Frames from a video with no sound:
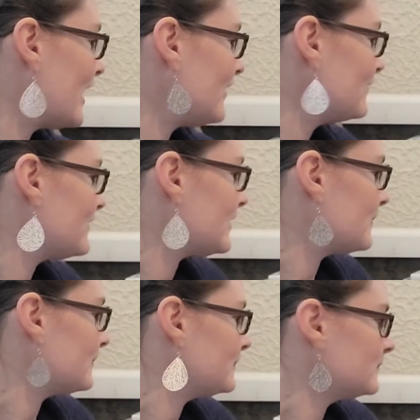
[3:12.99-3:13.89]
have
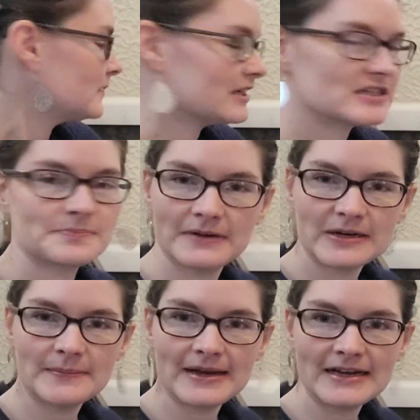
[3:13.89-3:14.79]
them
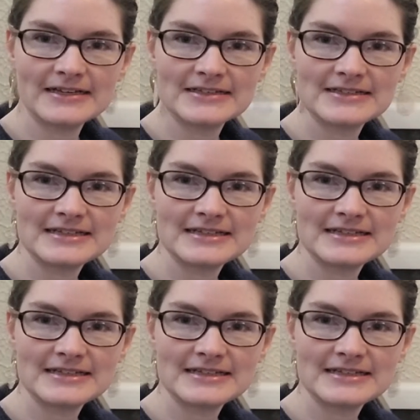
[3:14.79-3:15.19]
experiment and